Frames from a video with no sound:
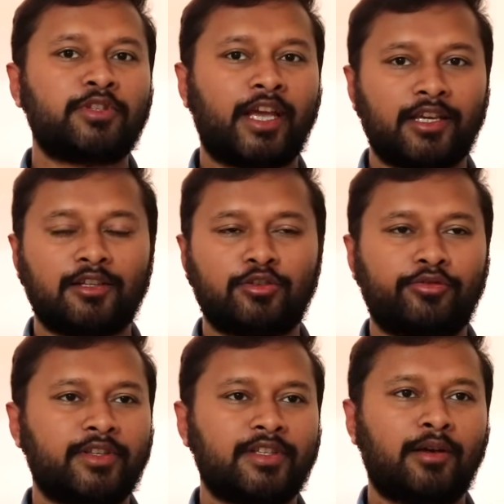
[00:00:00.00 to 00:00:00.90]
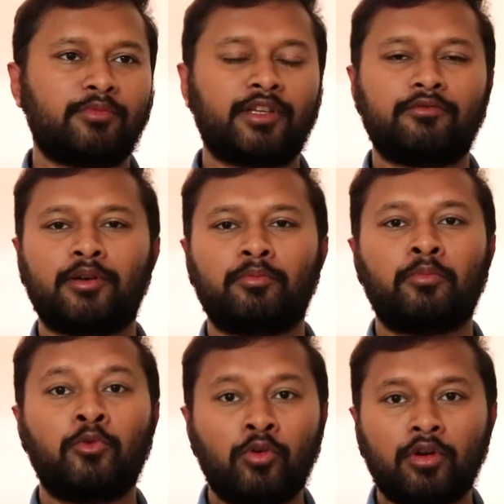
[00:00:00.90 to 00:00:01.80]
cycles of exam there were
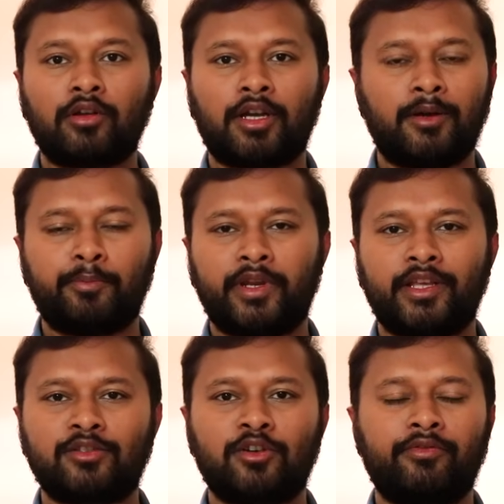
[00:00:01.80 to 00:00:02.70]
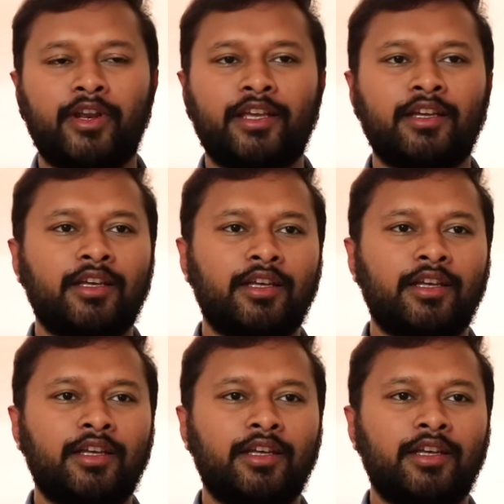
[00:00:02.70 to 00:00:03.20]
more complaints of like